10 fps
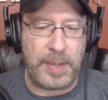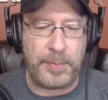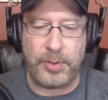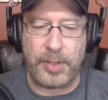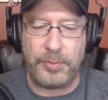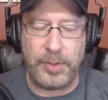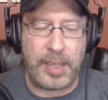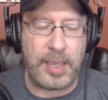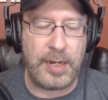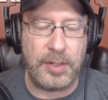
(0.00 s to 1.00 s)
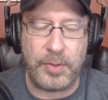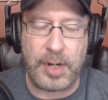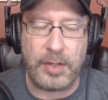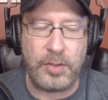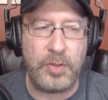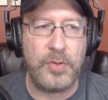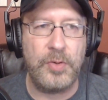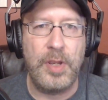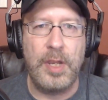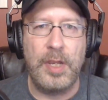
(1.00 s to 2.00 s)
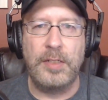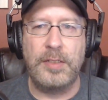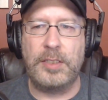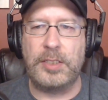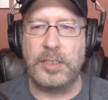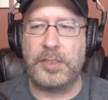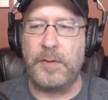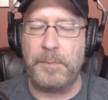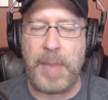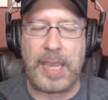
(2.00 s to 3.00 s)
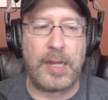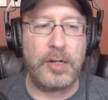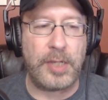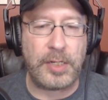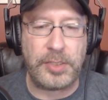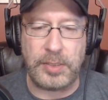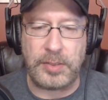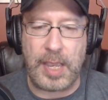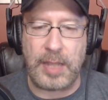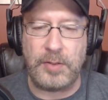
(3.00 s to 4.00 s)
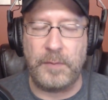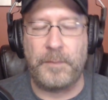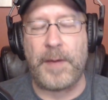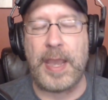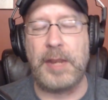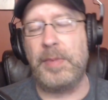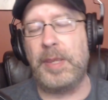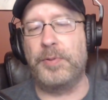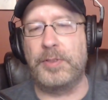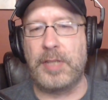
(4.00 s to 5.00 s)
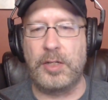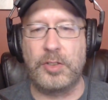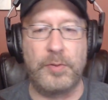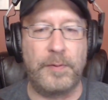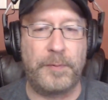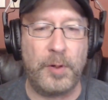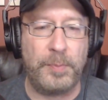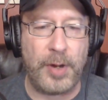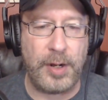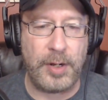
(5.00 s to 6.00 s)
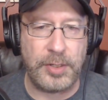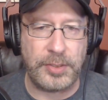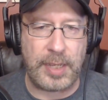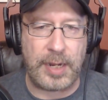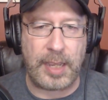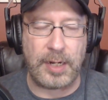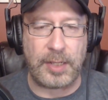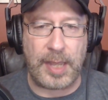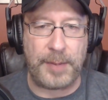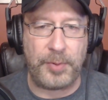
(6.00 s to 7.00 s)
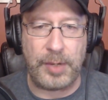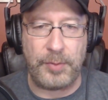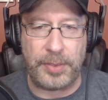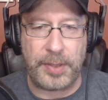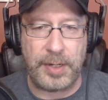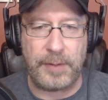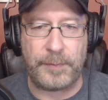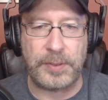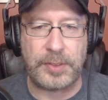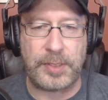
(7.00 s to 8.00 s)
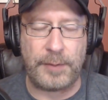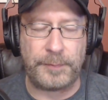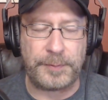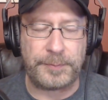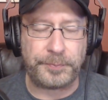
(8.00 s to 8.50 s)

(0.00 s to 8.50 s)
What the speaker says: and people that really get into what I do just to make introductions and to find me potential referral partners that I can collaborate with on different stuff.